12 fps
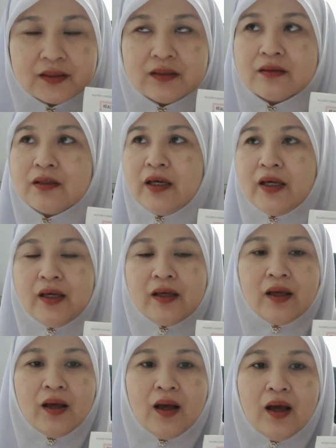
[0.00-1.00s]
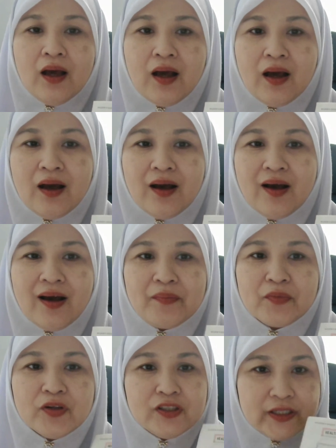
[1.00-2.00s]
Okay, I'm
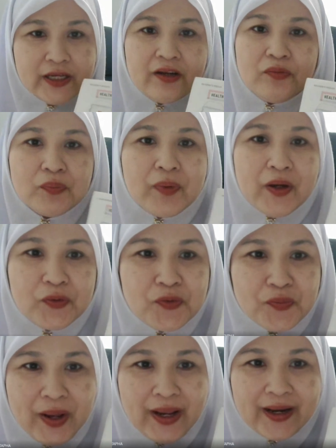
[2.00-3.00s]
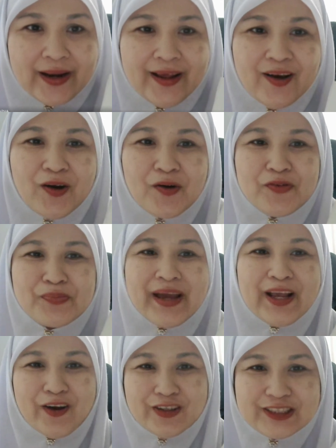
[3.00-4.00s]
gonna share it with my roommate or with my
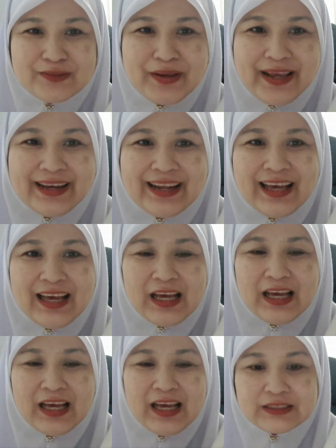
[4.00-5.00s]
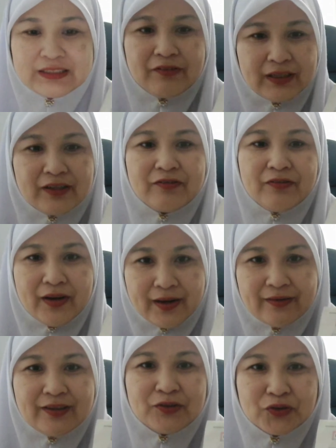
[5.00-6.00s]
classmate because I find it very
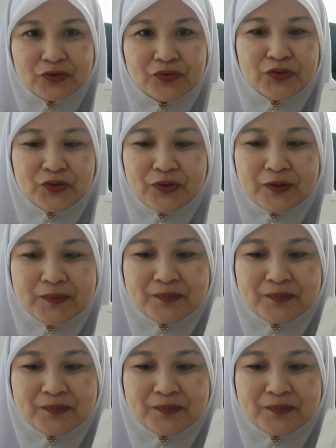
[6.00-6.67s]
useful.